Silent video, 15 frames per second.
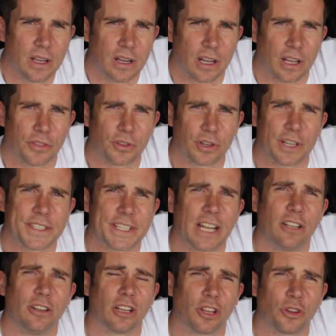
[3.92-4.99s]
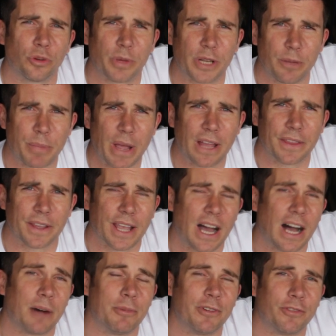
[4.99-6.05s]
I thought I'd tell you a little bit about the
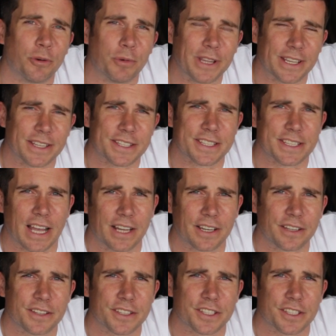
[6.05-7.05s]
car before we get started.